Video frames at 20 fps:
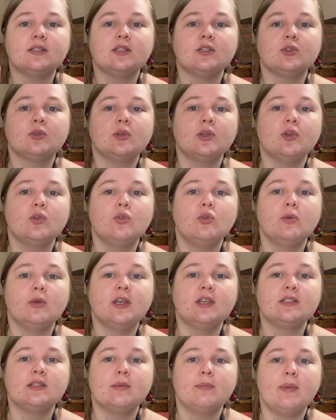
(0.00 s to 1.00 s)
And it's really cool
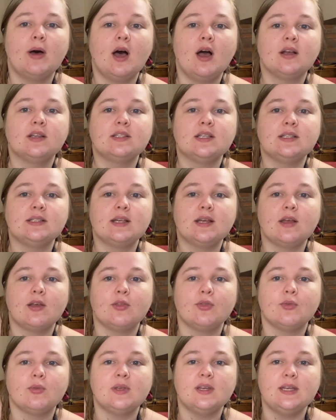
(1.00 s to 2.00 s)
because the box has like a
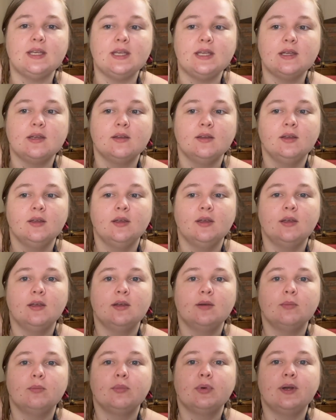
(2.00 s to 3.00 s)
3D
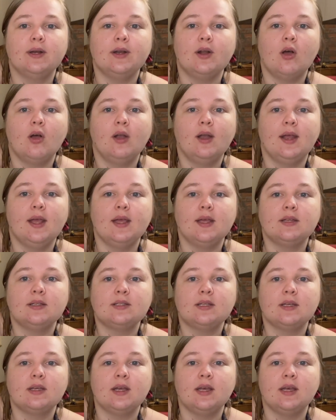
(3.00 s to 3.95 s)
print on it.